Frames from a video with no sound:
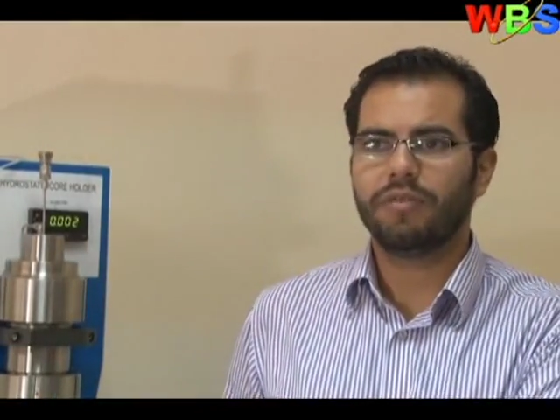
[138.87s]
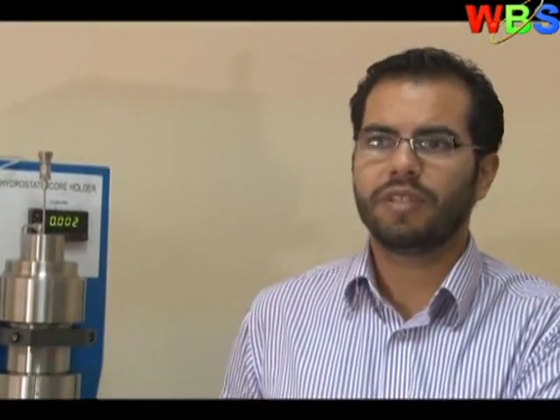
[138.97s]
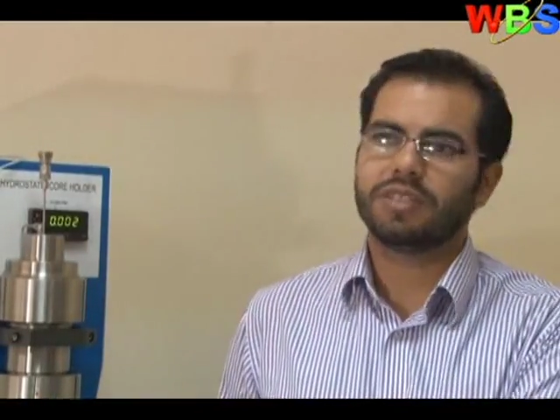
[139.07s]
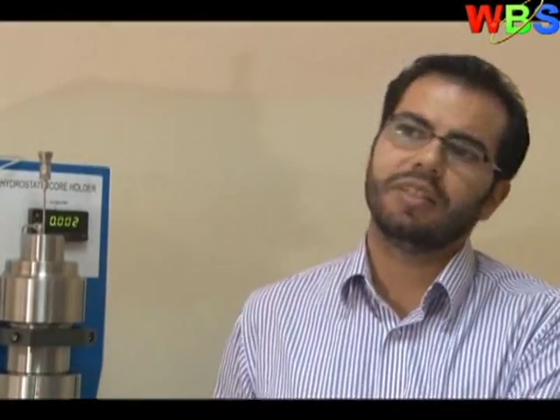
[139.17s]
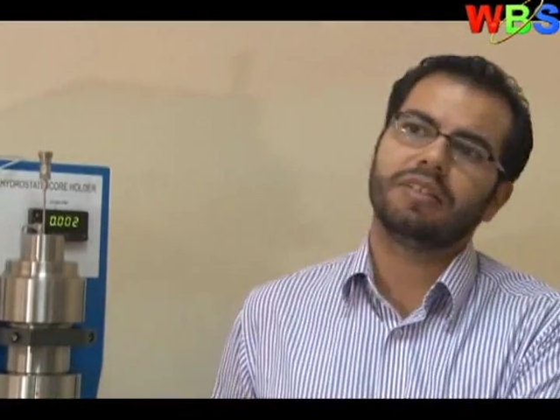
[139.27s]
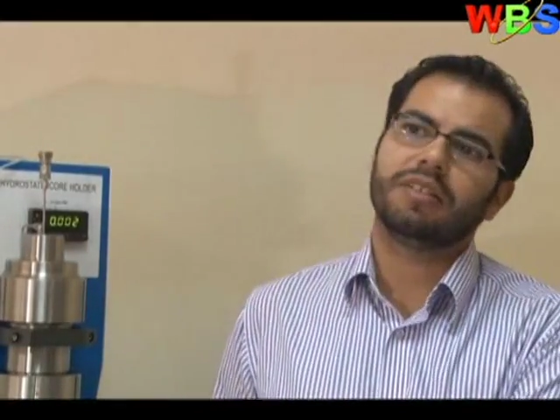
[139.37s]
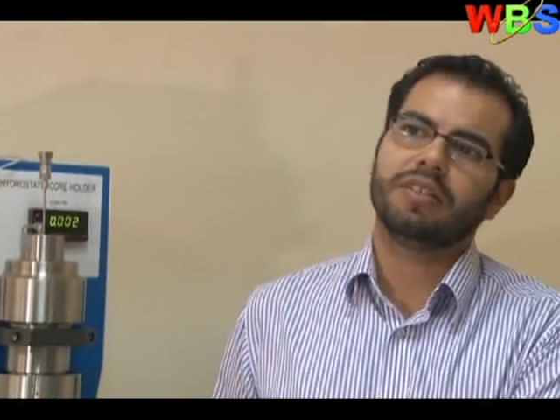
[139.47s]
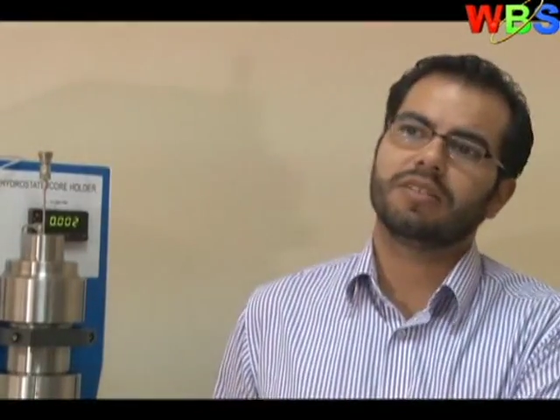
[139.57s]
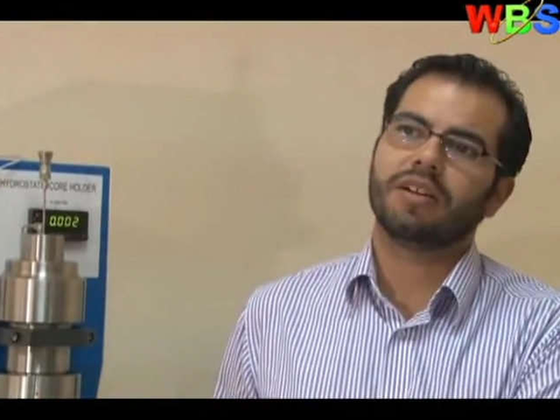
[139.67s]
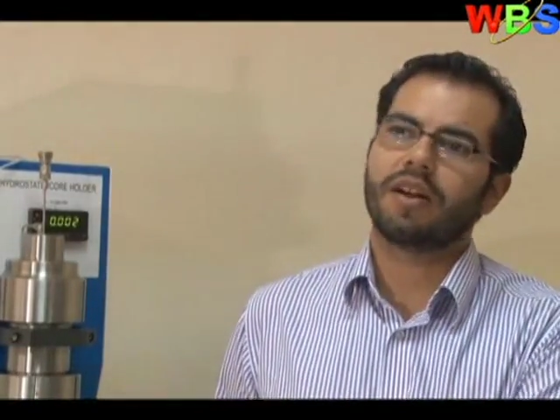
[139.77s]

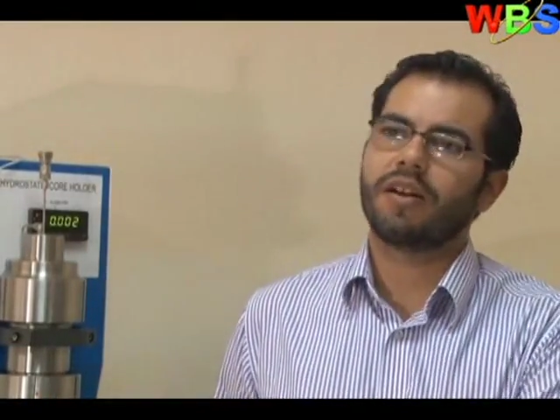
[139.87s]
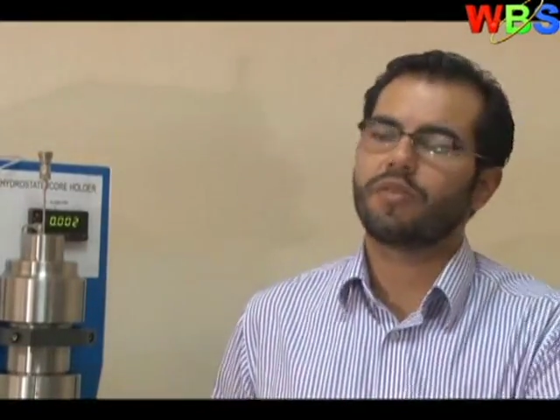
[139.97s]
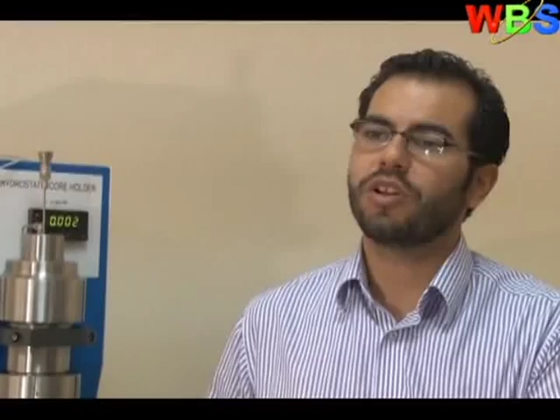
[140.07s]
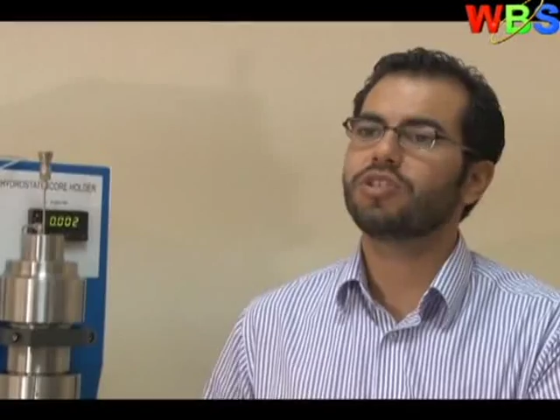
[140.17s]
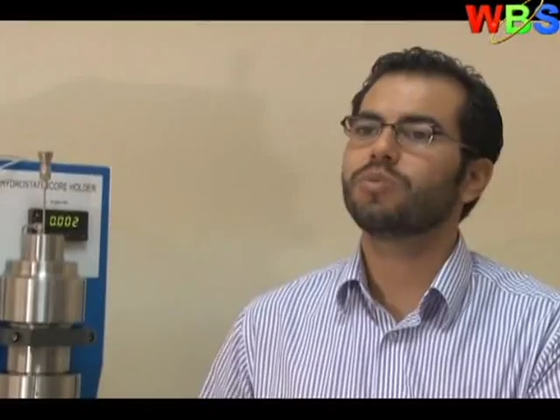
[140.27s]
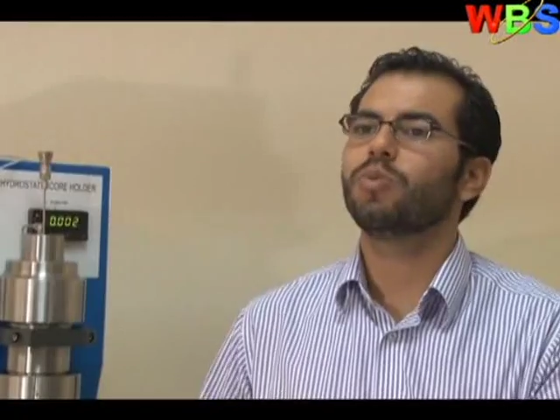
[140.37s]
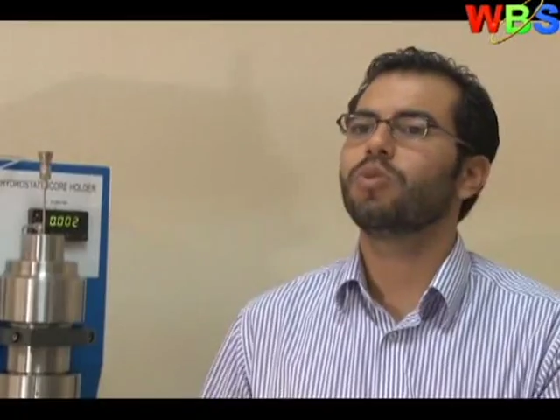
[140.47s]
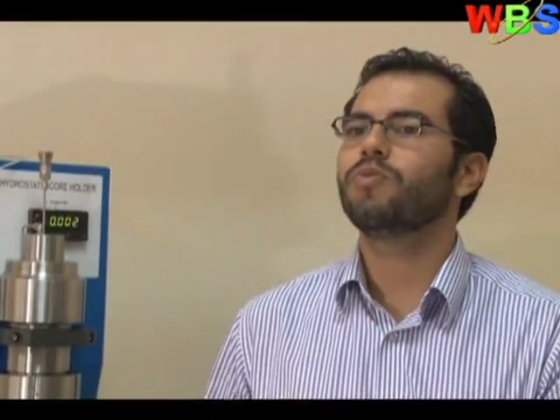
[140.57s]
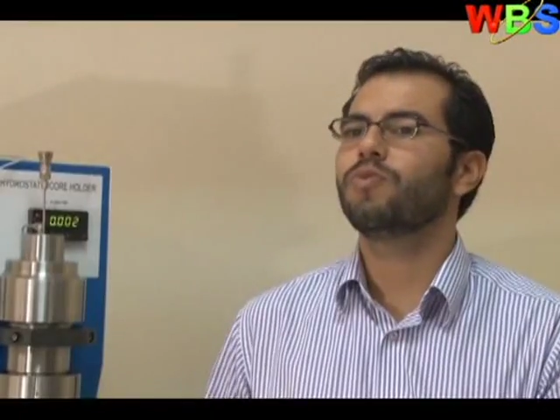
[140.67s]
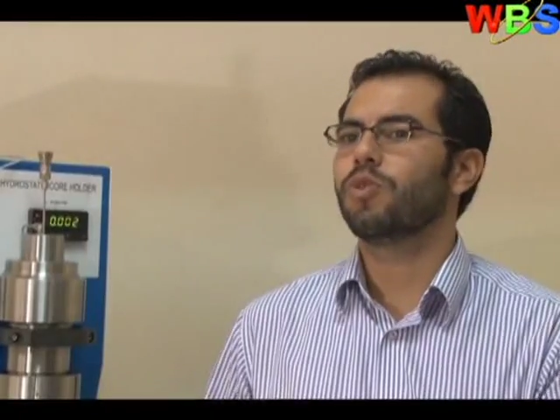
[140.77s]
facilities that are
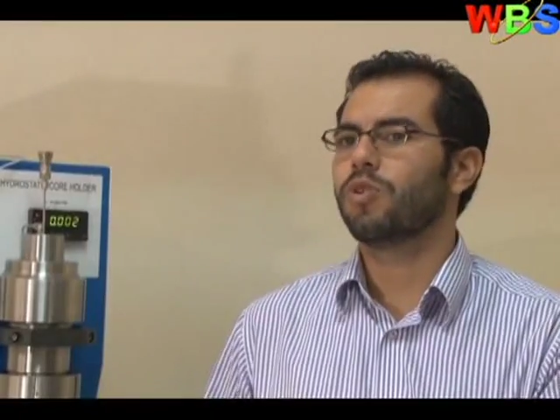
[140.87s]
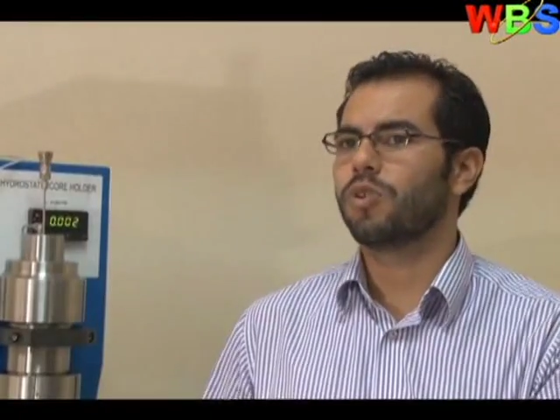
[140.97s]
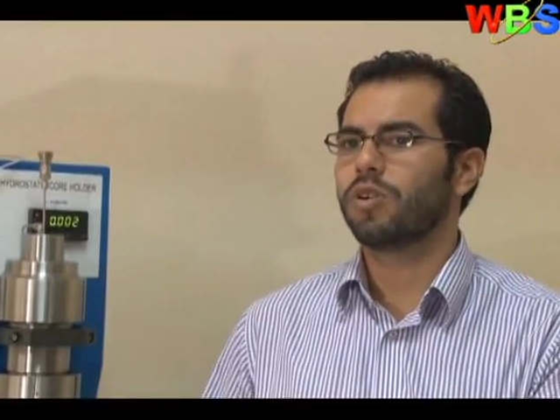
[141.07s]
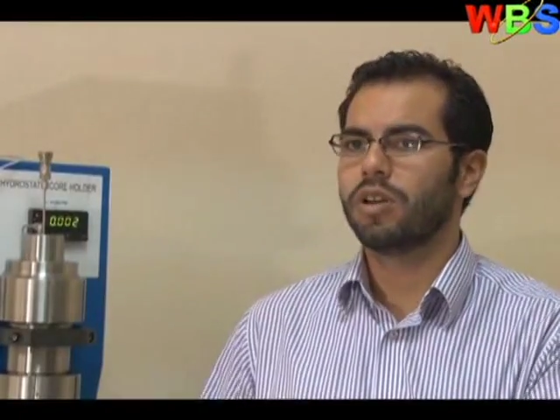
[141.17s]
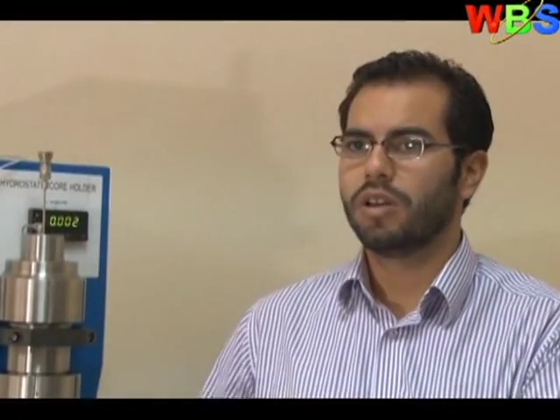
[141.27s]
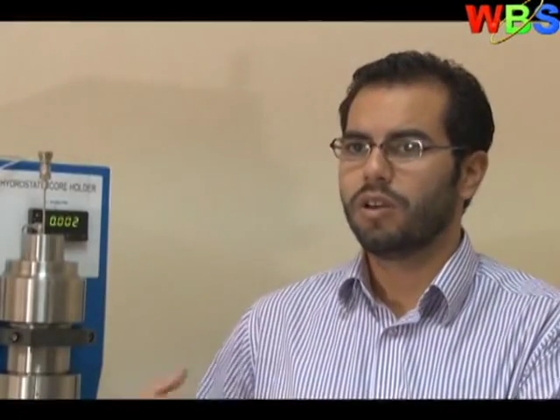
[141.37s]
reachable for